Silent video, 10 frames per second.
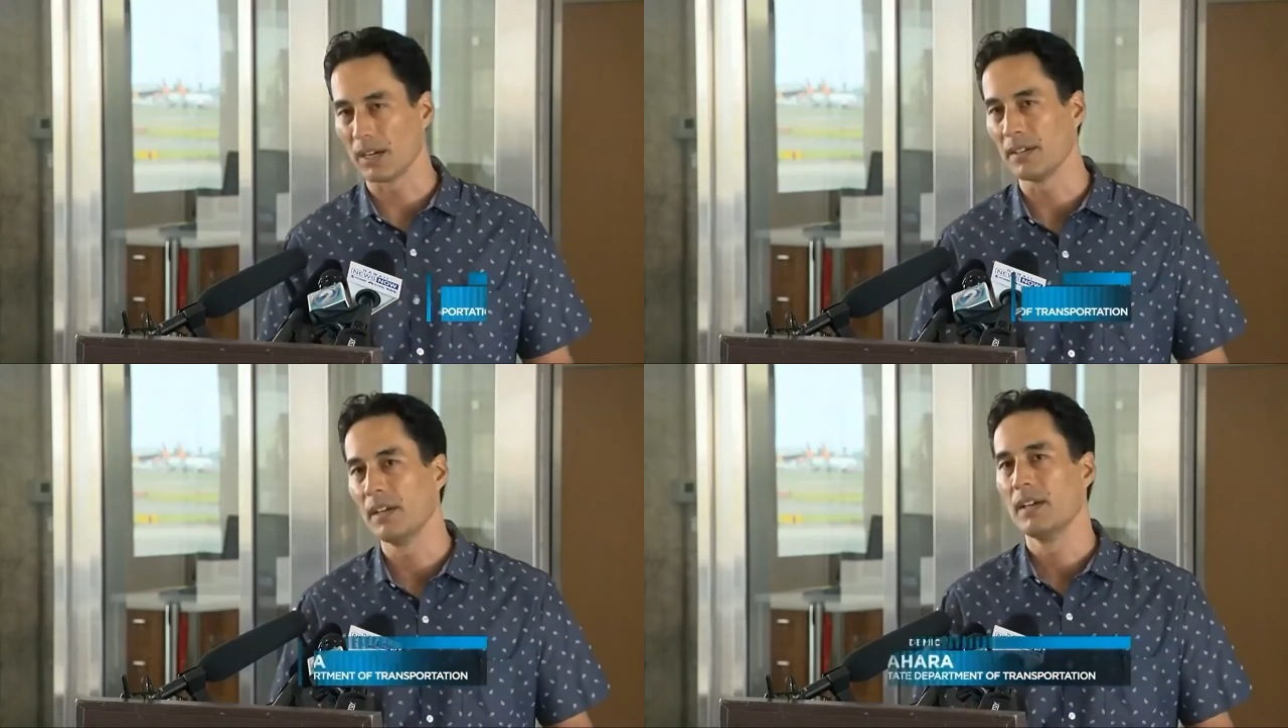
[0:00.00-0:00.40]

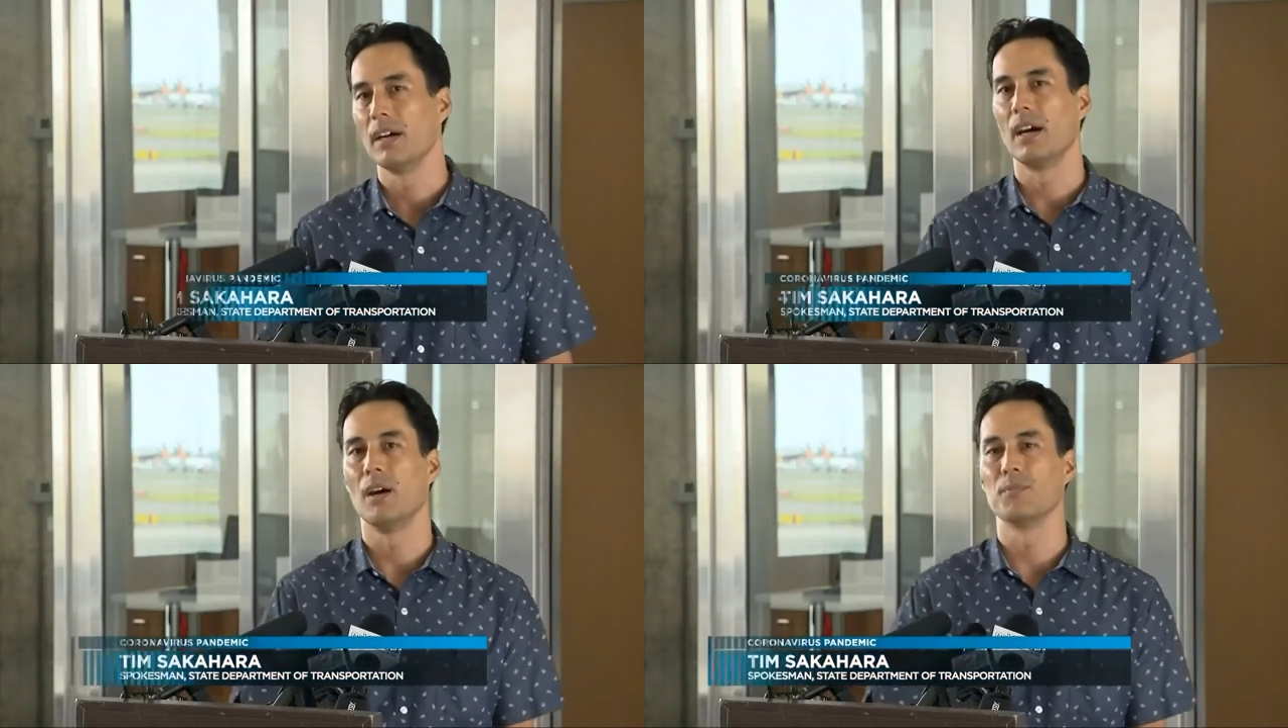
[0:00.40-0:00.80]
Um,
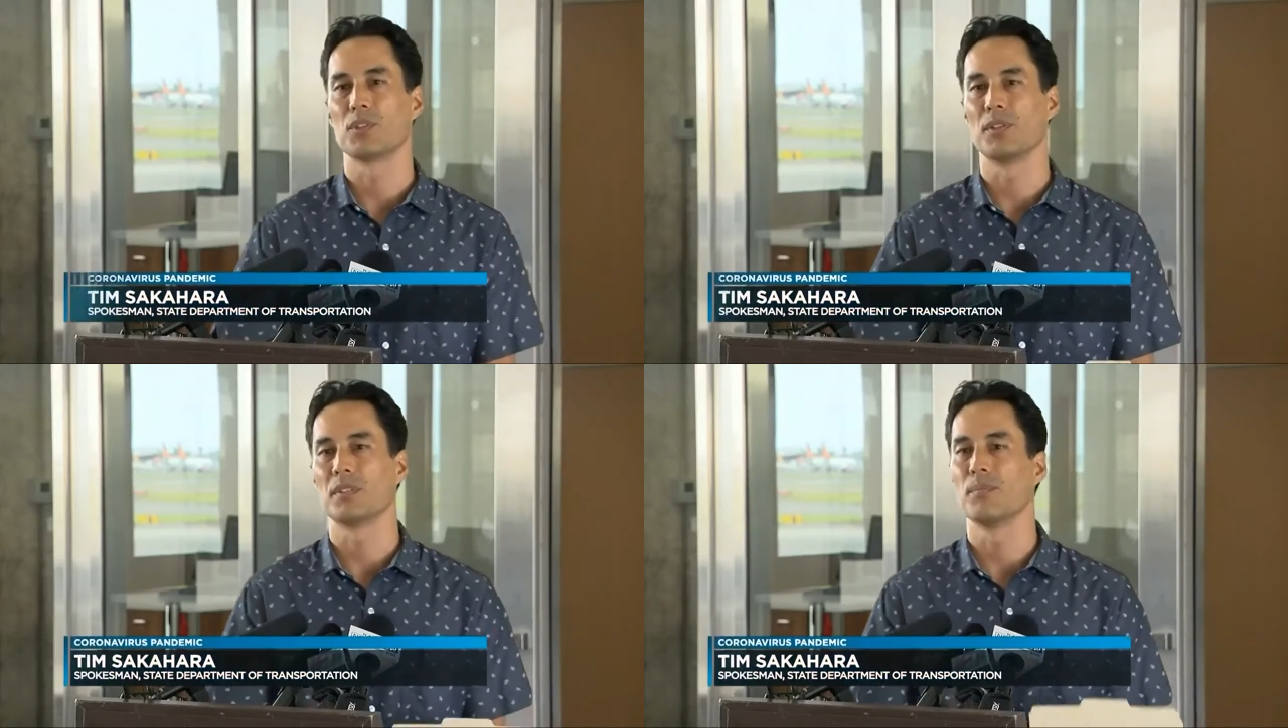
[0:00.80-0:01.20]
so it's a
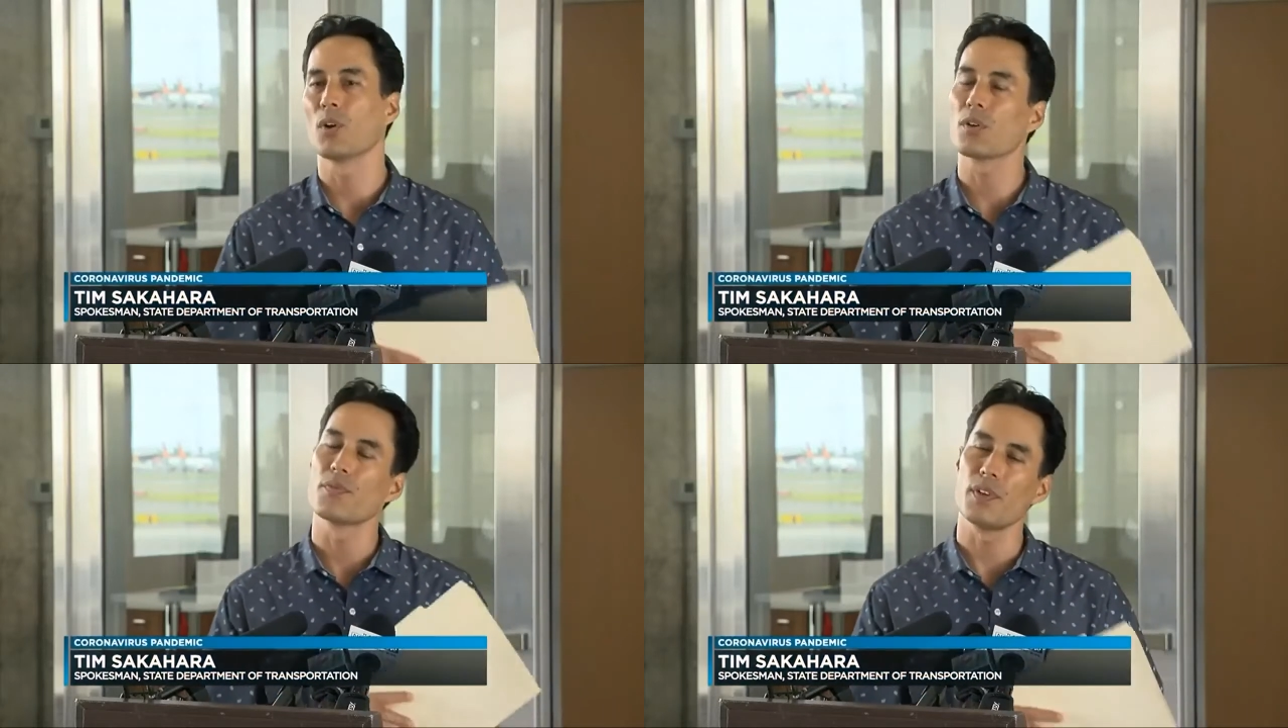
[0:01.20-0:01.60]
more
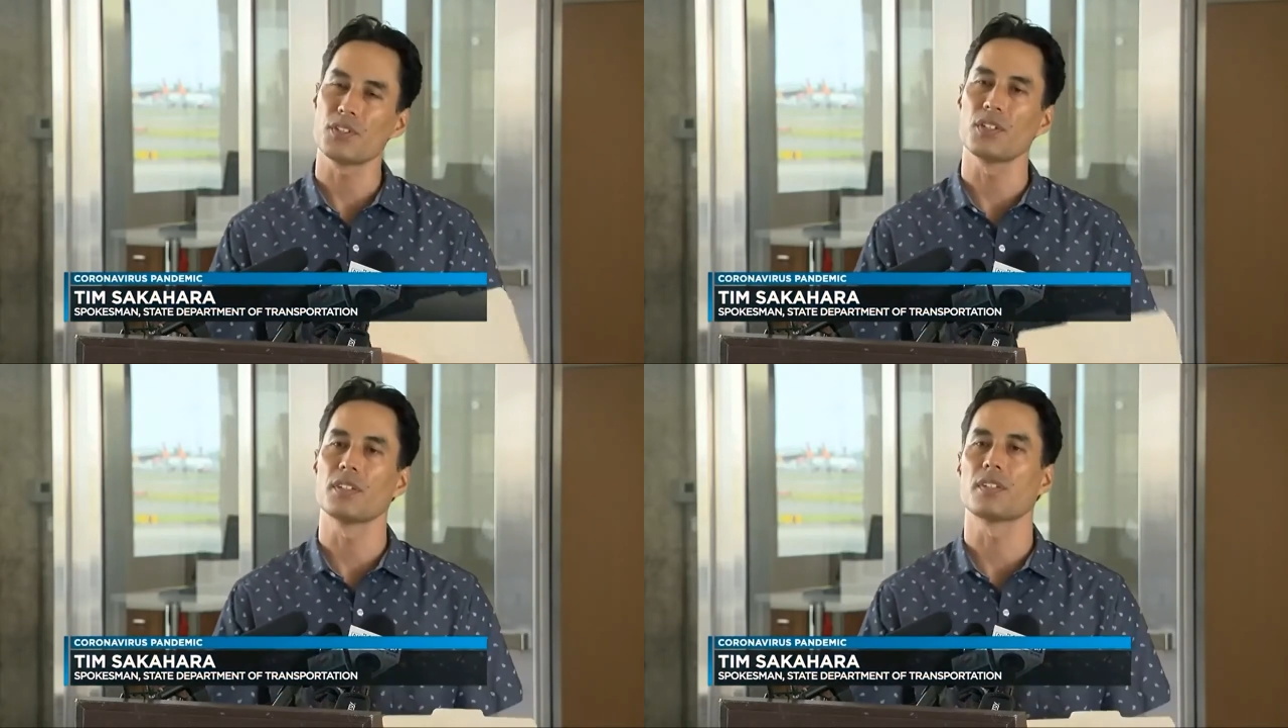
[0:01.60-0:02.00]
efficient
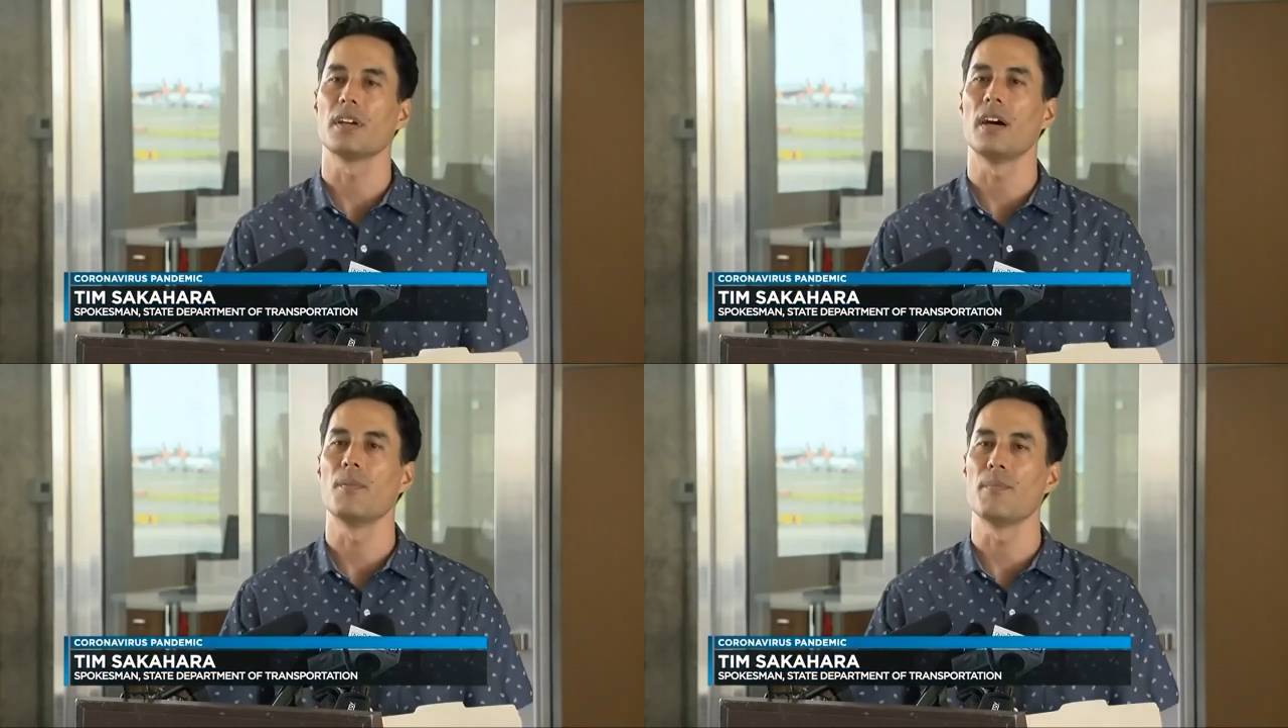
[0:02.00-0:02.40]
uh,
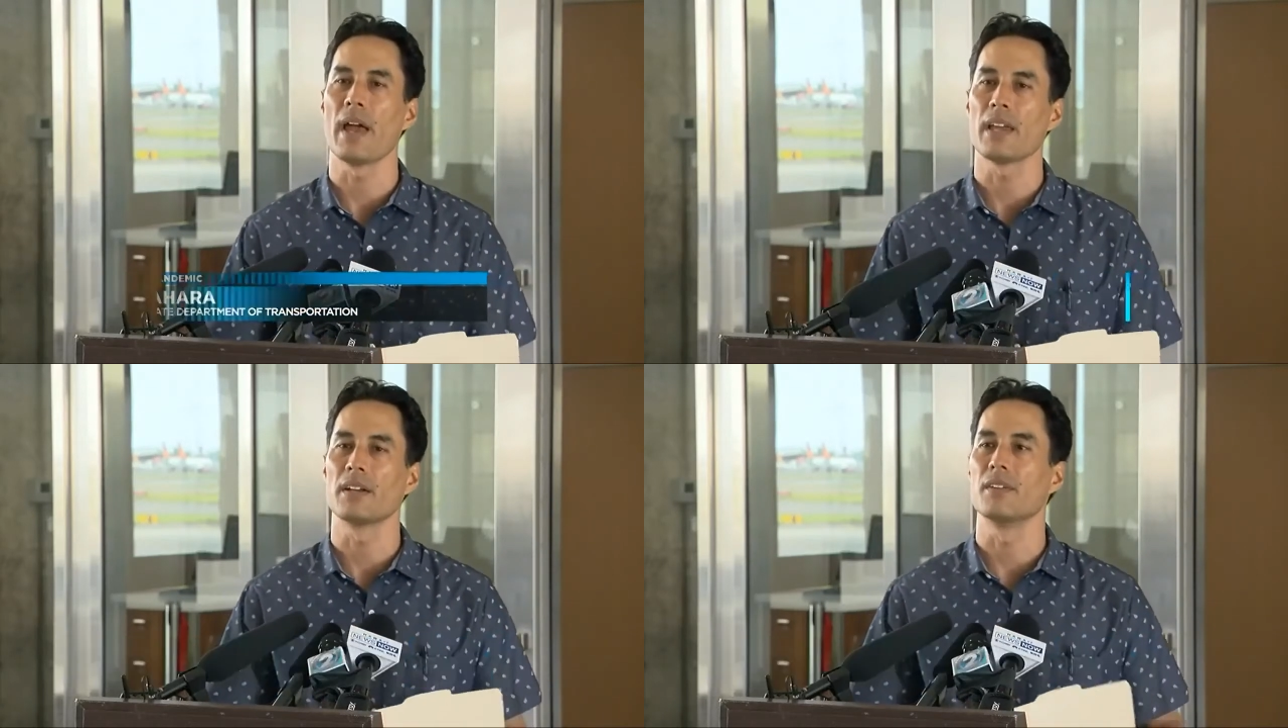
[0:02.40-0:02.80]
manner
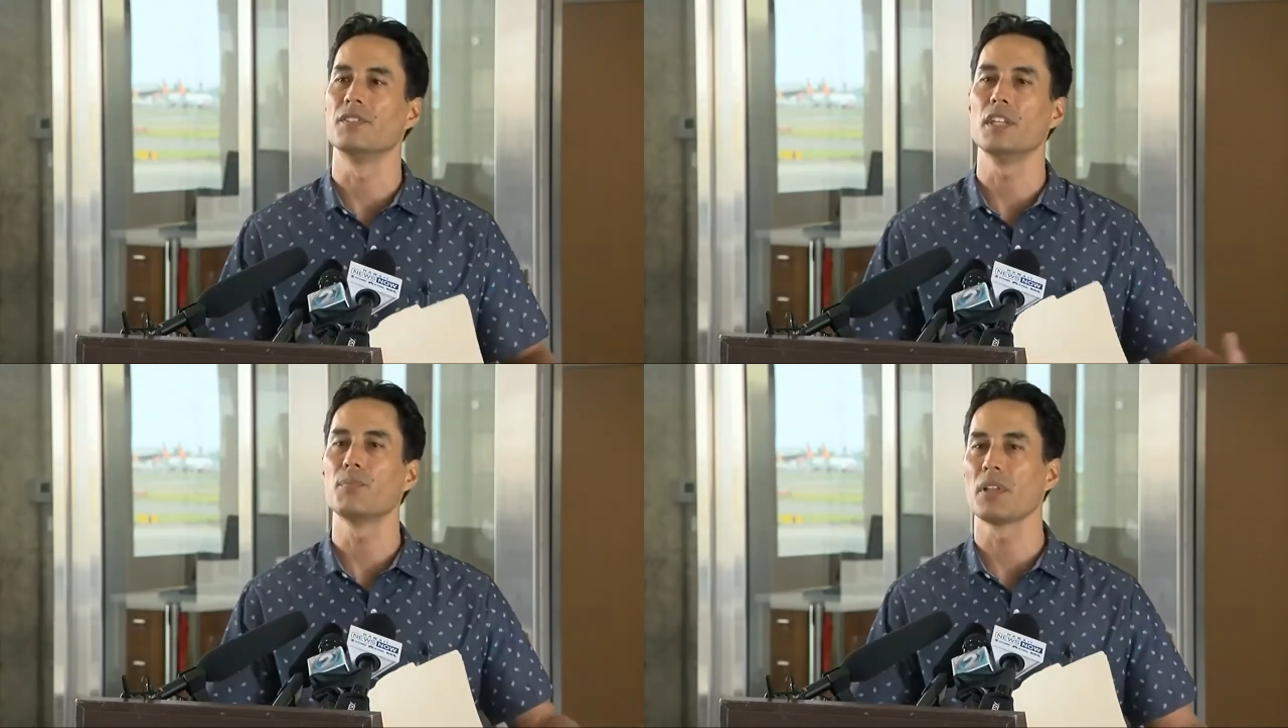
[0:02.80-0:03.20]
of
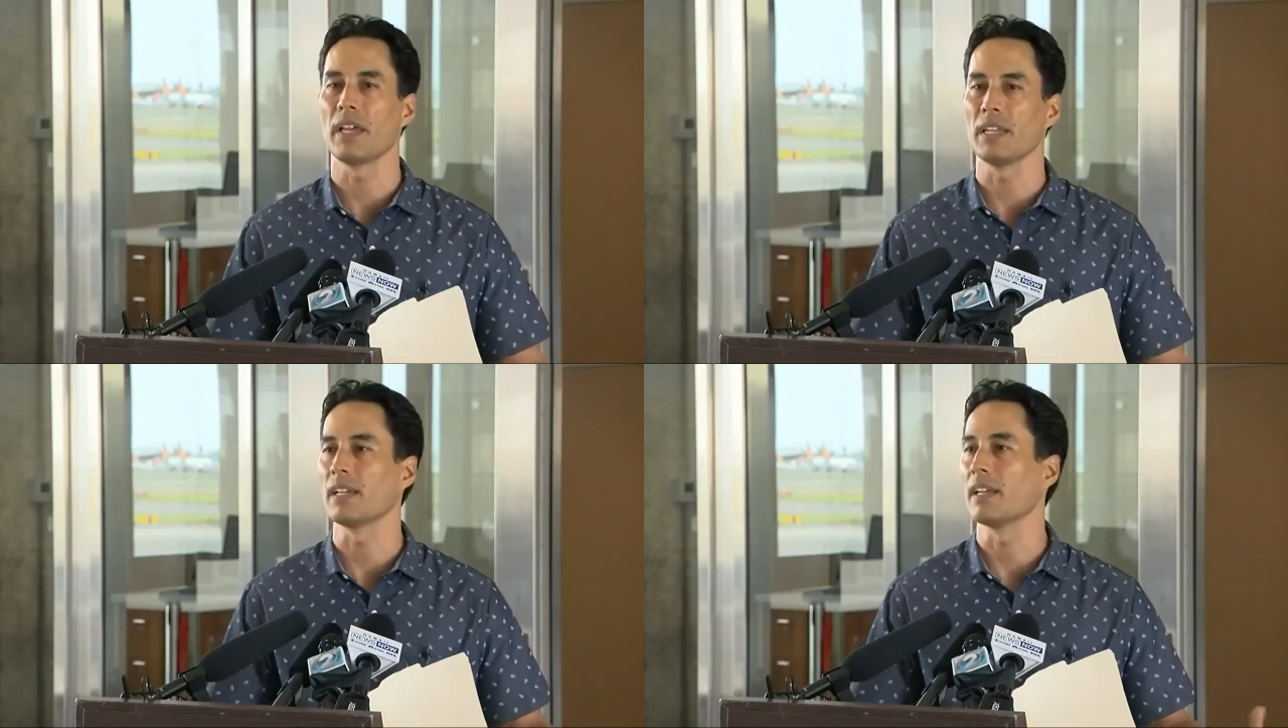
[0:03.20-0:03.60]
deplaning and
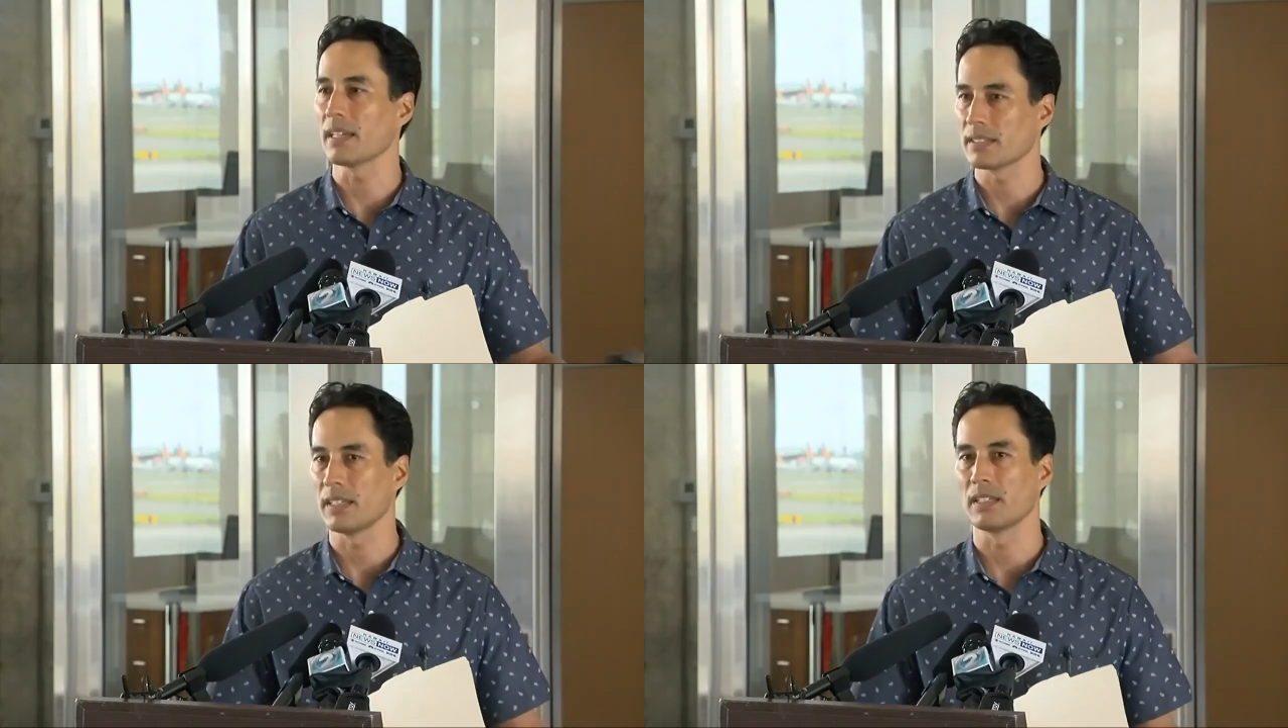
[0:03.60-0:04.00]
exiting
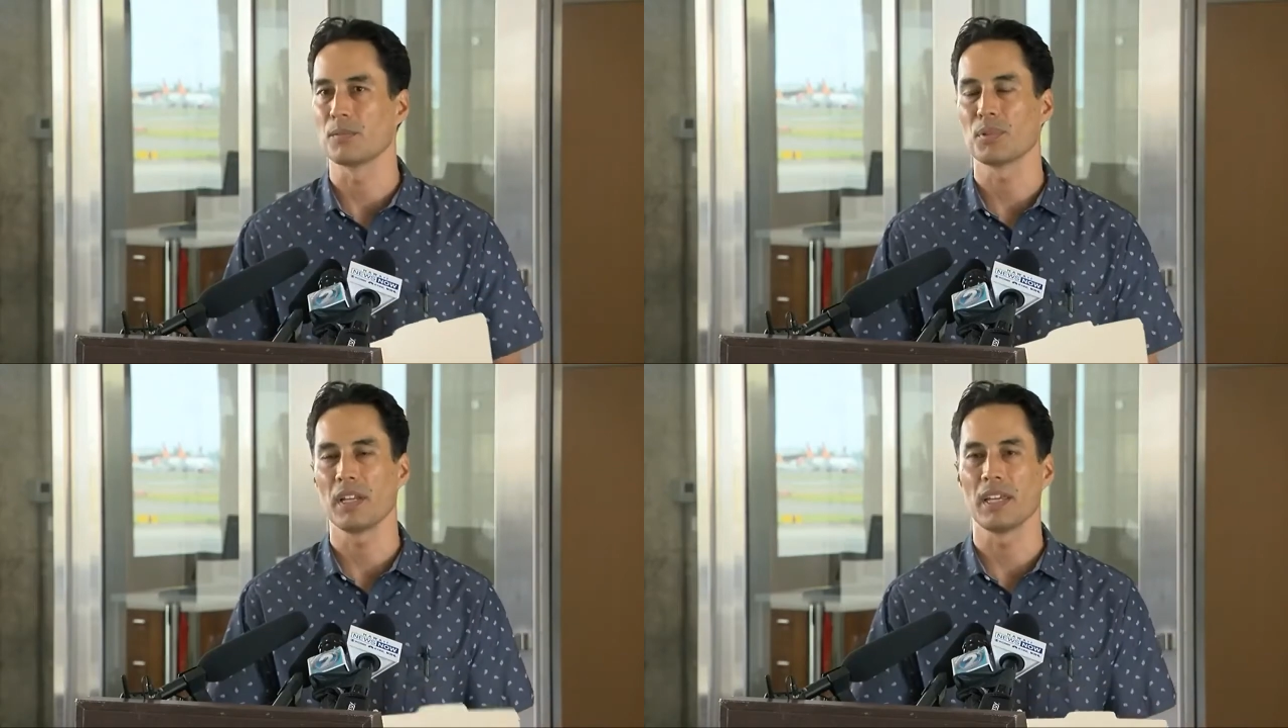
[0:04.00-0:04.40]
the
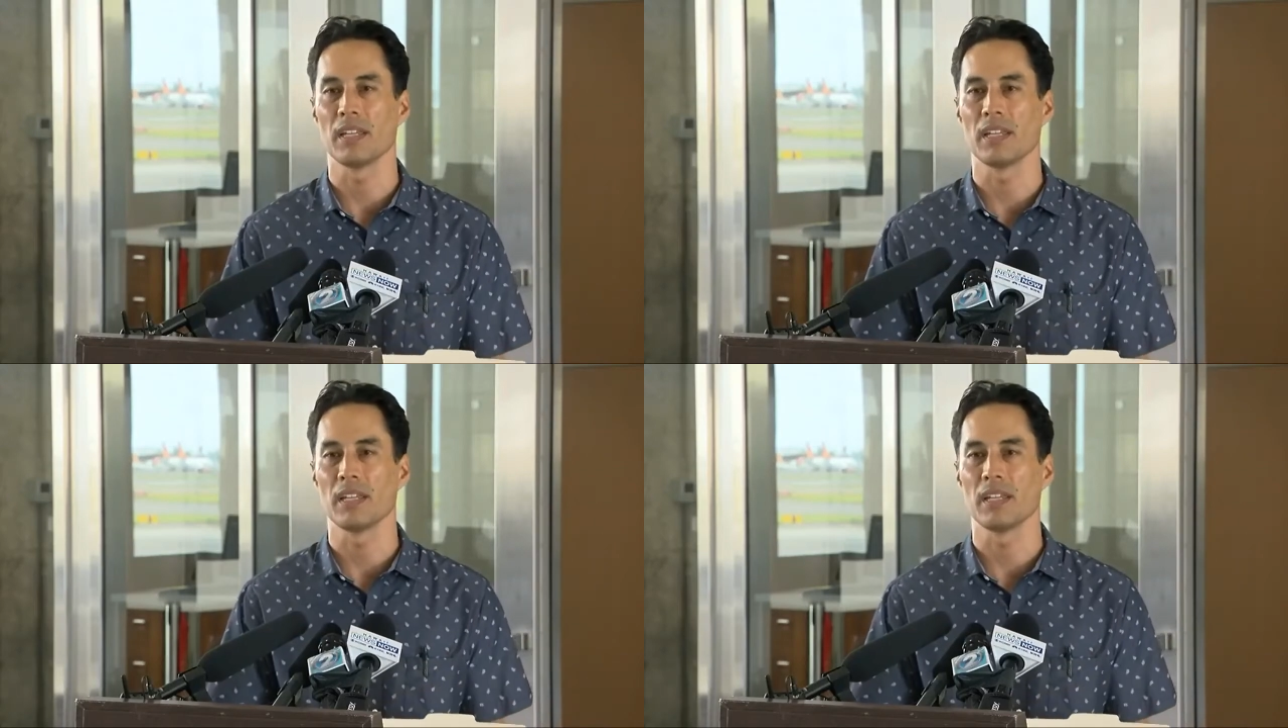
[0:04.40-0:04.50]
plane.